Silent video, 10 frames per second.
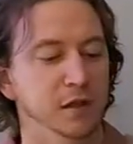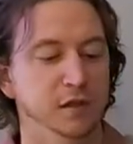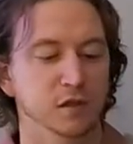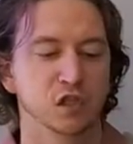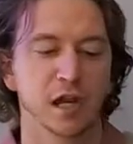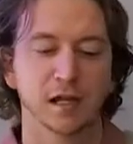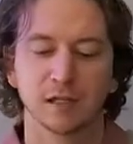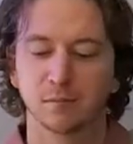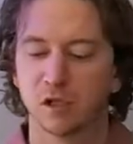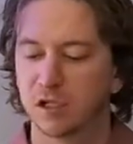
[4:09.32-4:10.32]
Shining
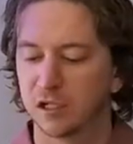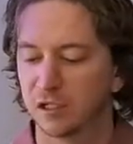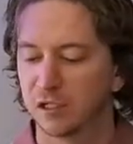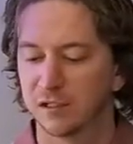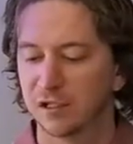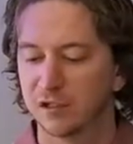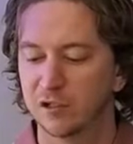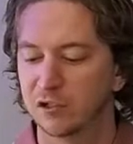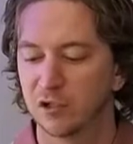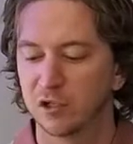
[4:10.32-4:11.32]
book. It
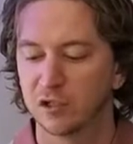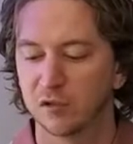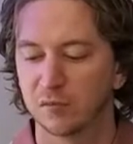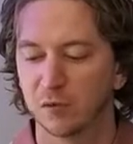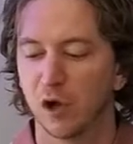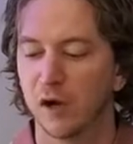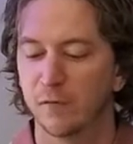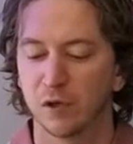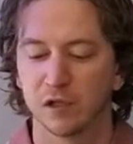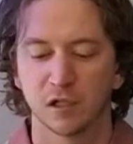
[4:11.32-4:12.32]
just looks in awful
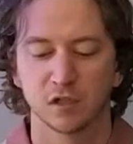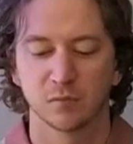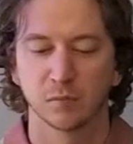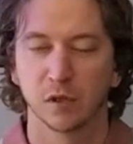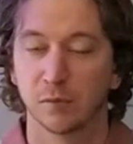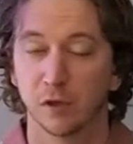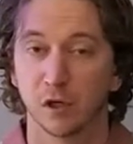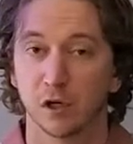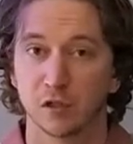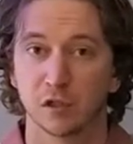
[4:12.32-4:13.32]
condition, but the
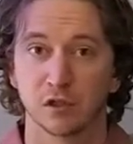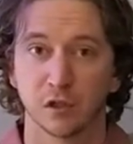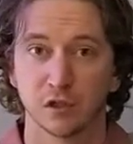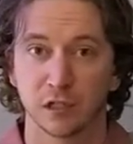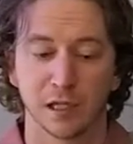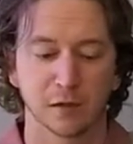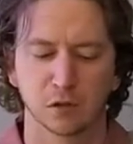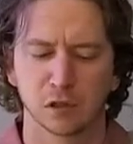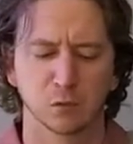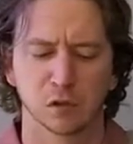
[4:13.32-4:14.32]
Earthsea trilogy that I
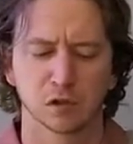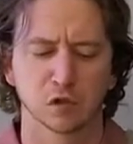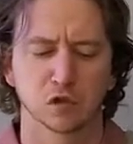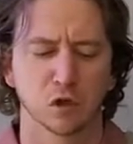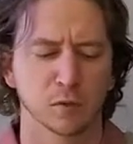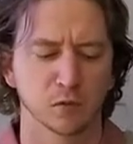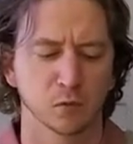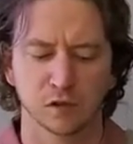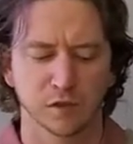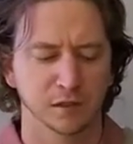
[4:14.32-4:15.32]
read was so much
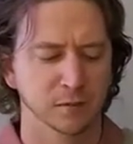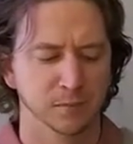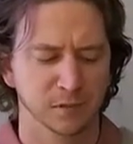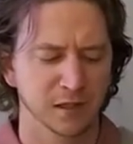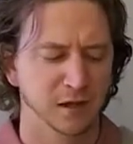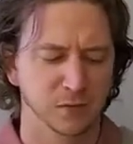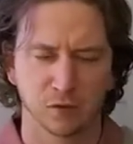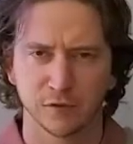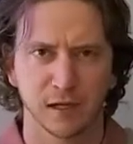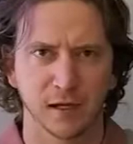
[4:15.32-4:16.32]
worse. Like, the cover
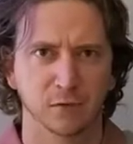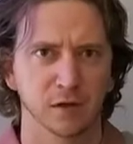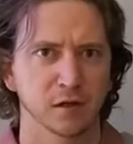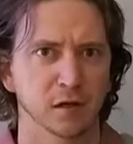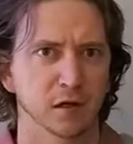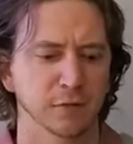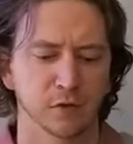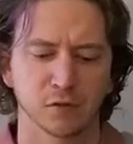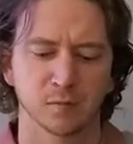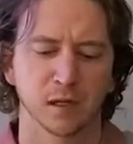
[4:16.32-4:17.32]
was half written off, there
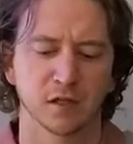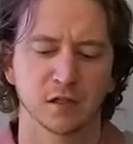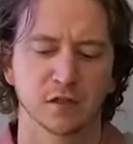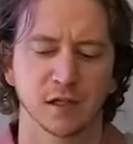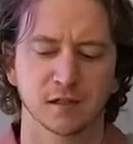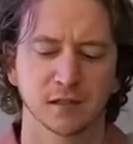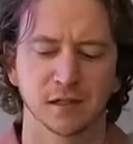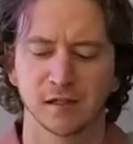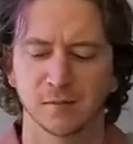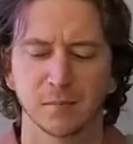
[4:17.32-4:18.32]
was pages that
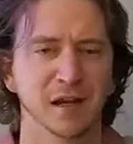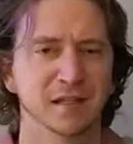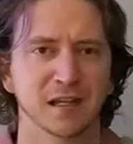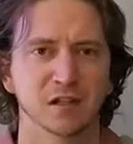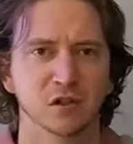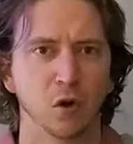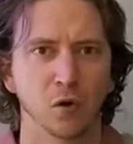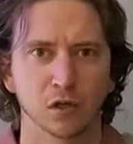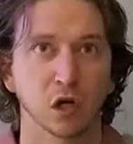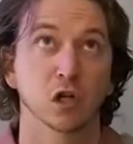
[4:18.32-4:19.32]
the mice had
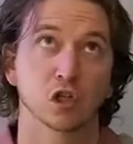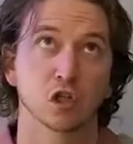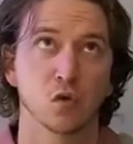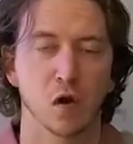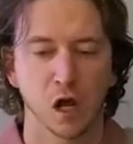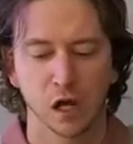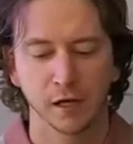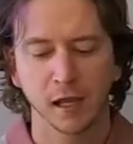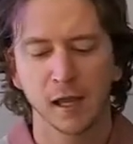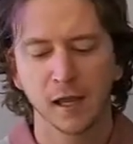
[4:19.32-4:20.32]
chewed on,
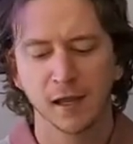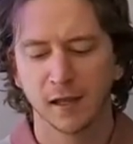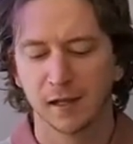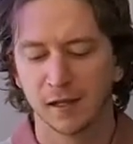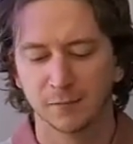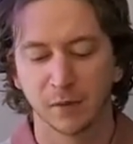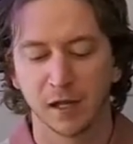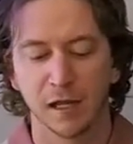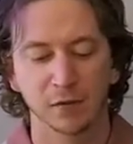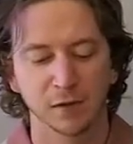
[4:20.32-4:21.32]
but
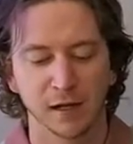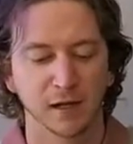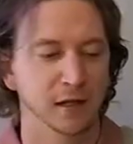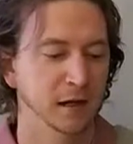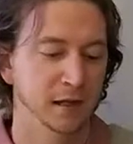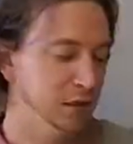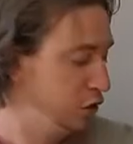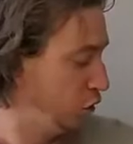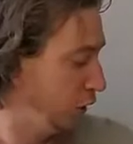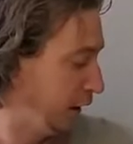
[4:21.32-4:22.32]
I read it and I
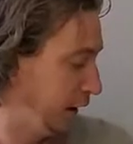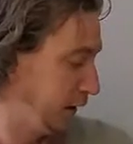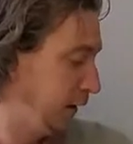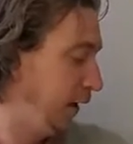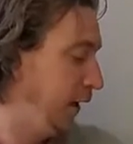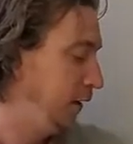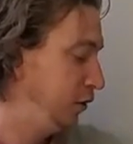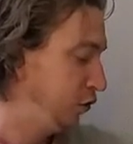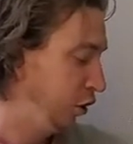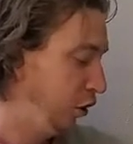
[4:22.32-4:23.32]
enjoyed it.
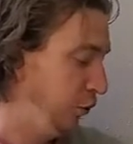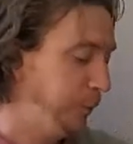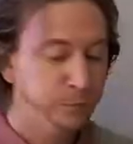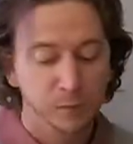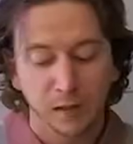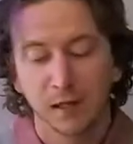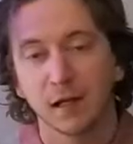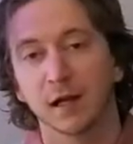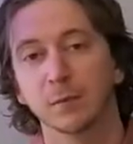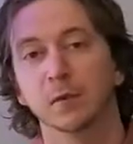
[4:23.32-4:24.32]
So
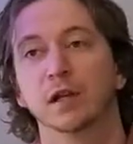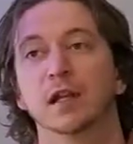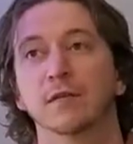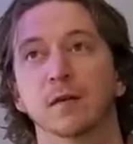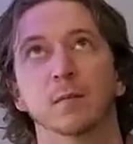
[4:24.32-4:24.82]
I'm going to give him